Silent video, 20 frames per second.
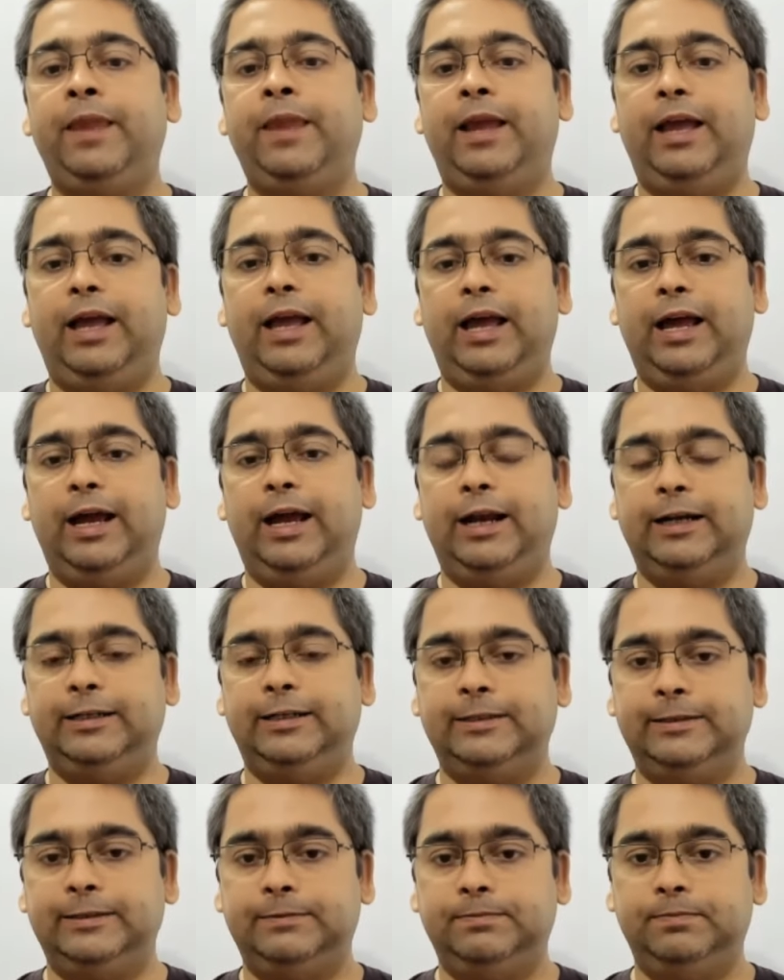
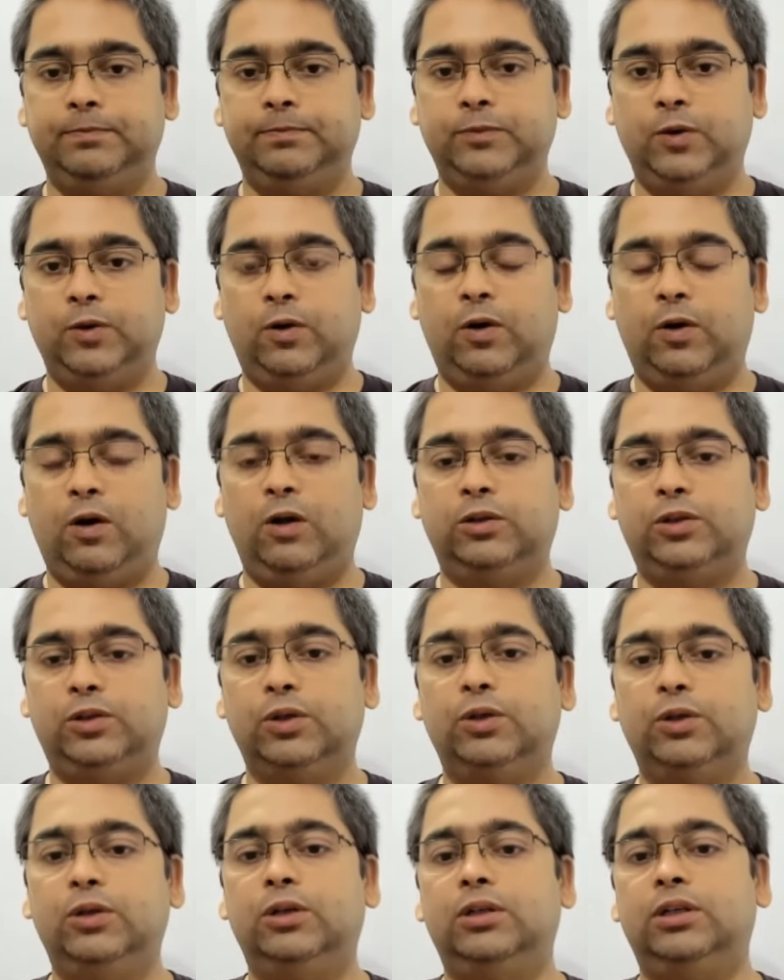And
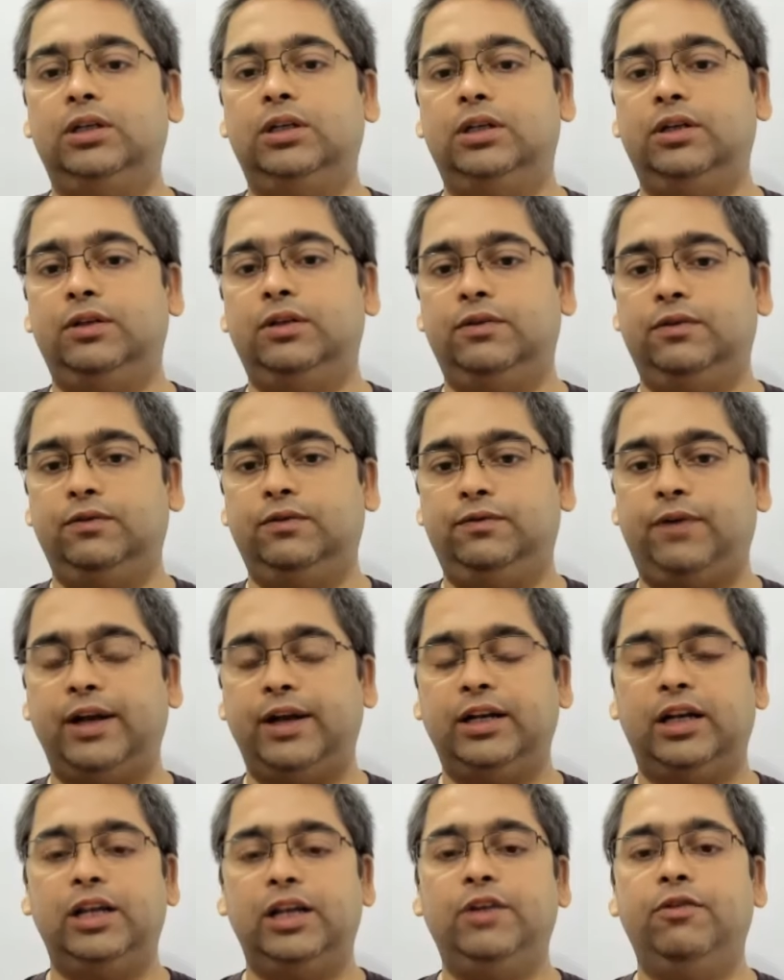also
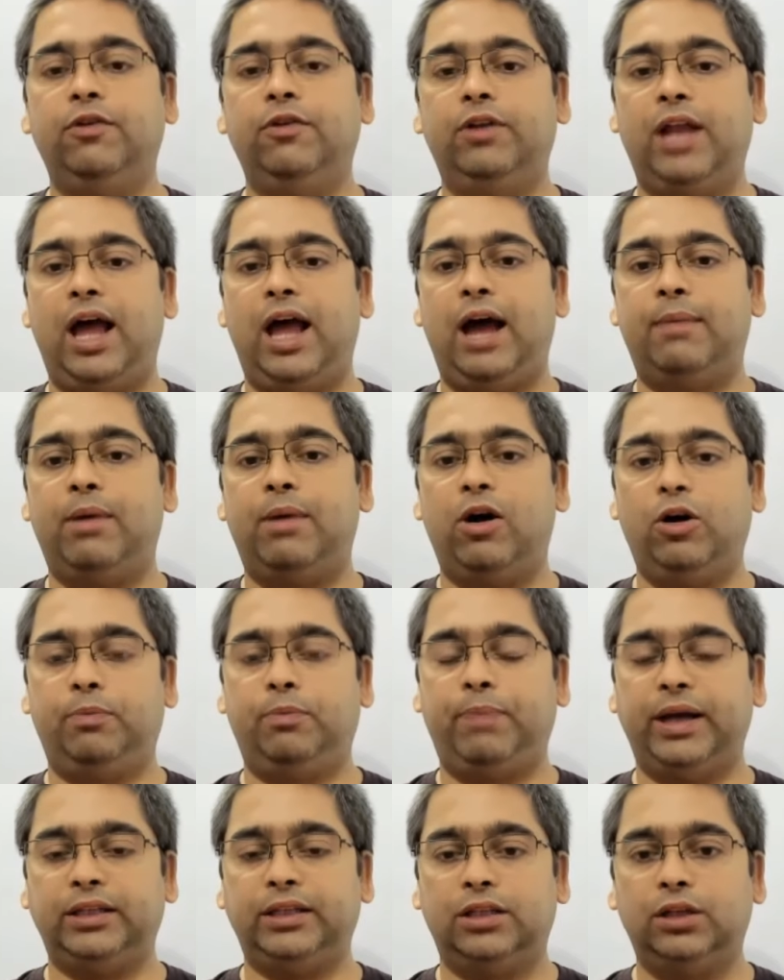finally we will have our
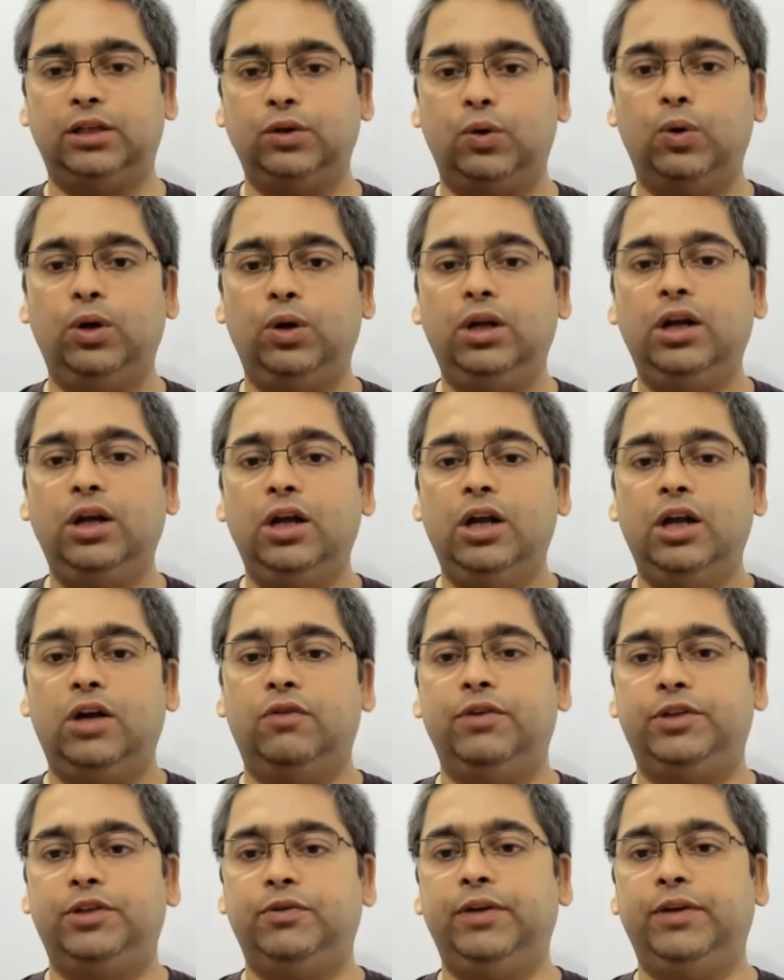Python code
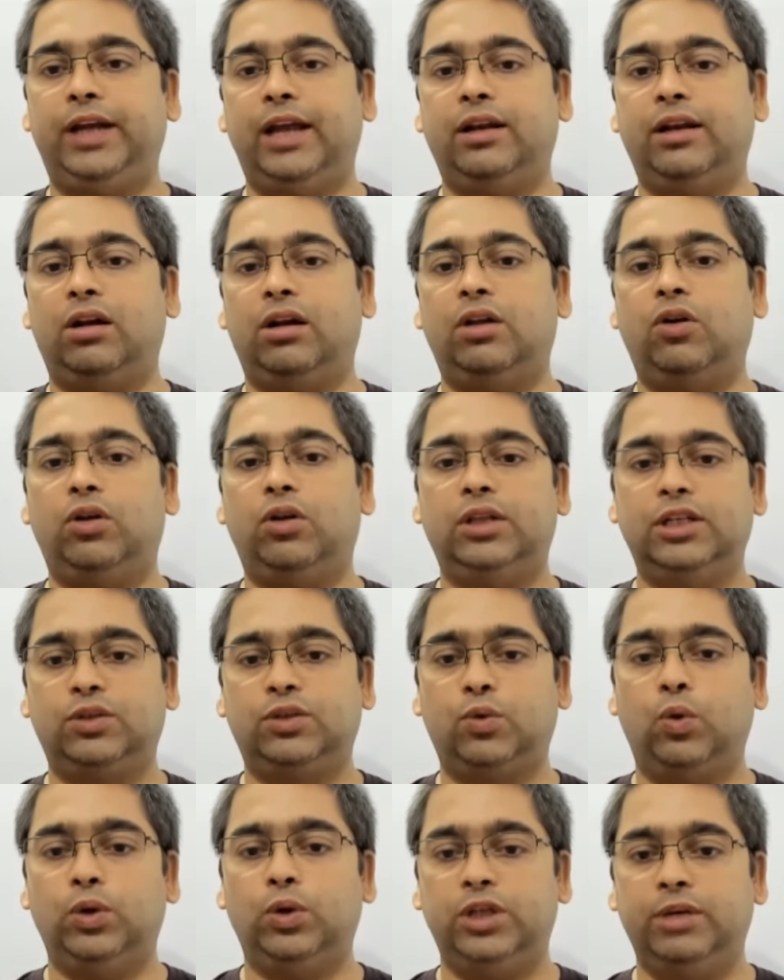which we can run on this
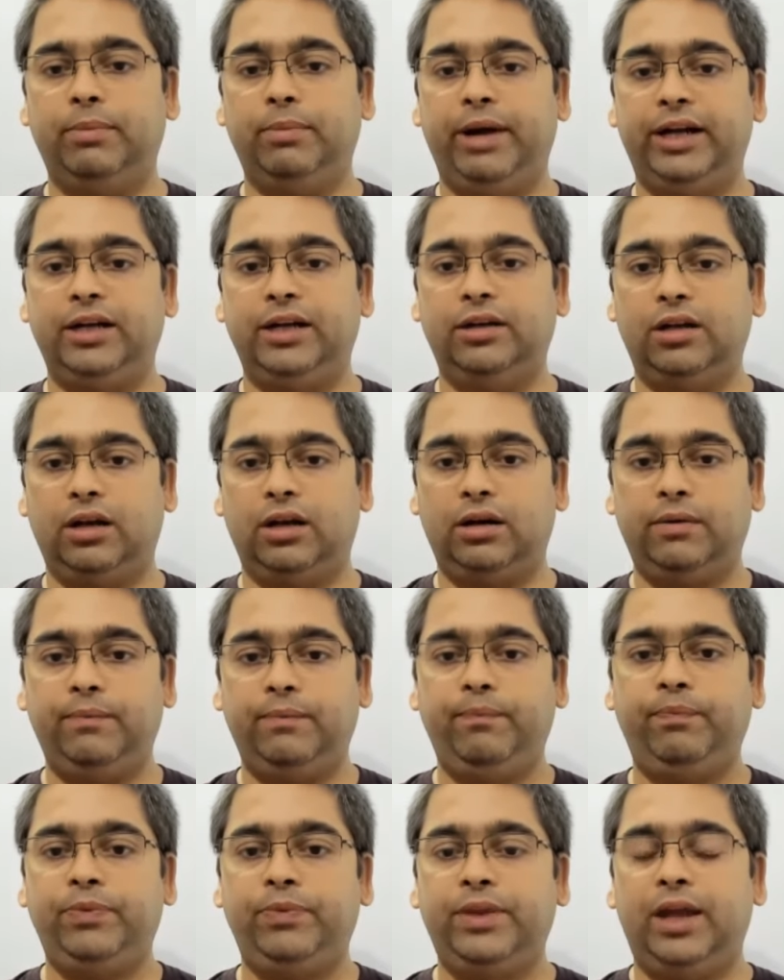CodeZym editor
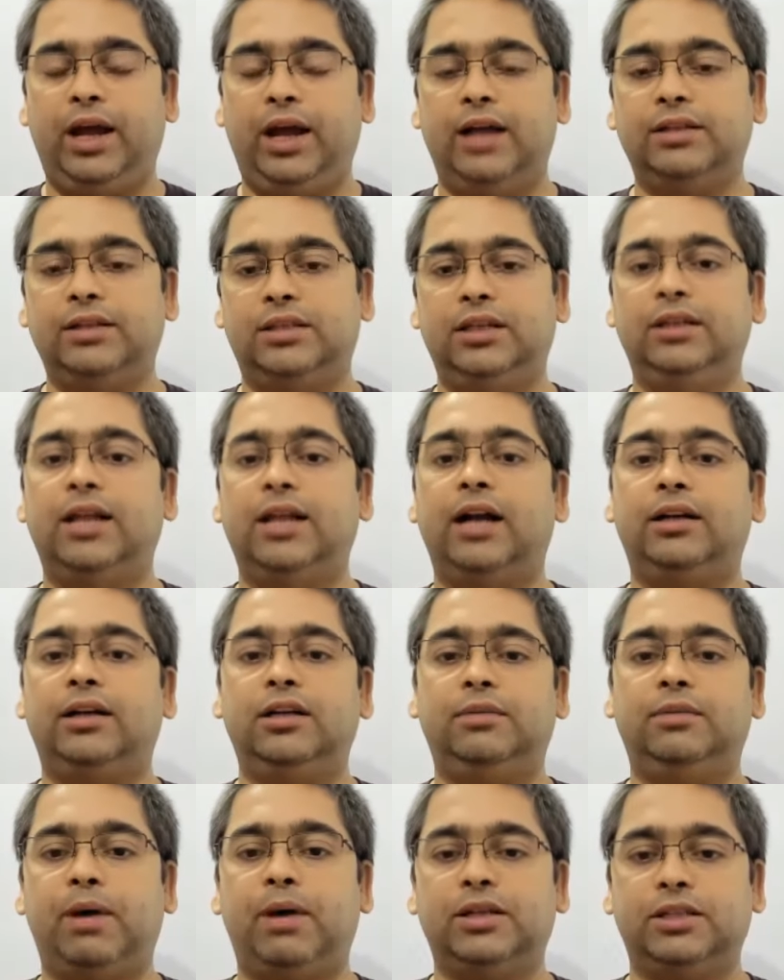and see that
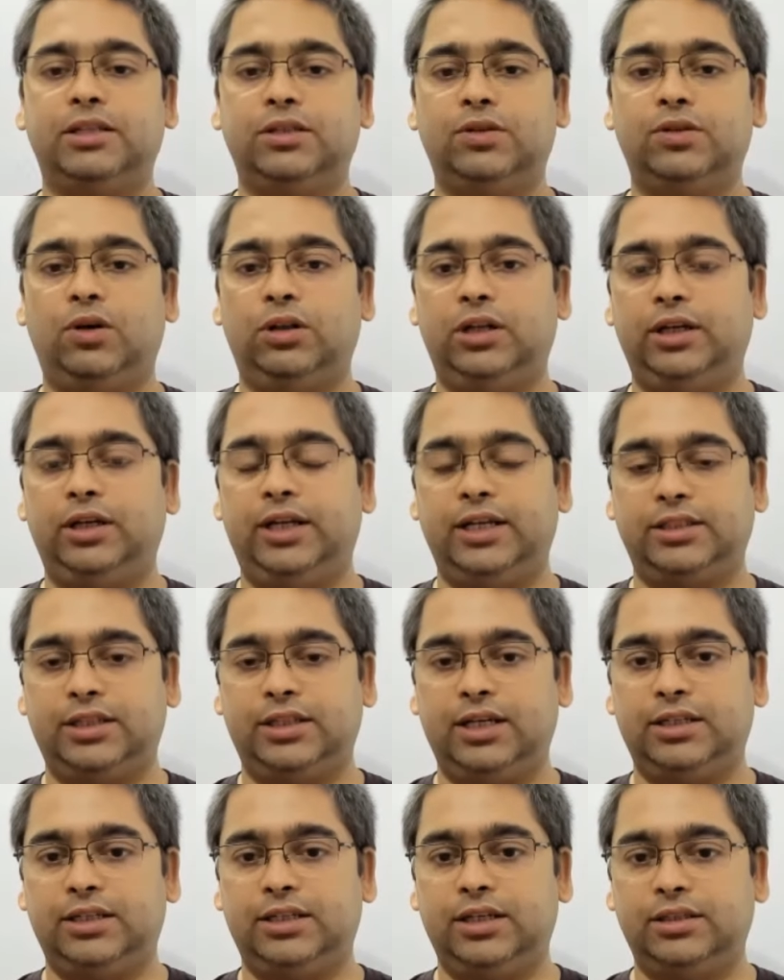it passes all the test
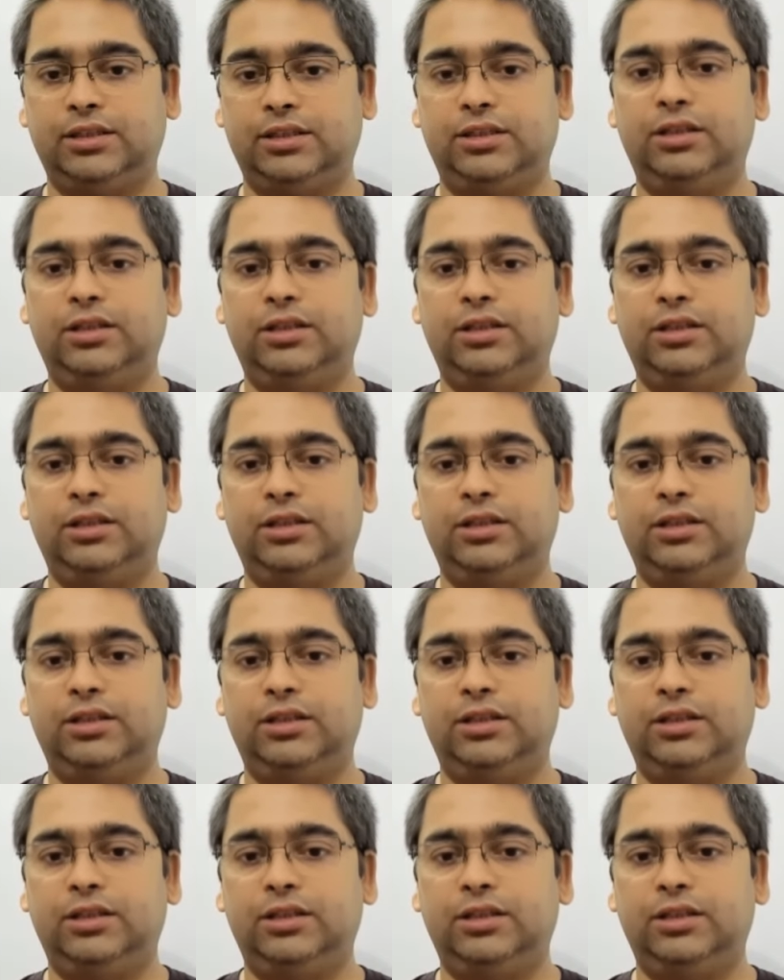cases.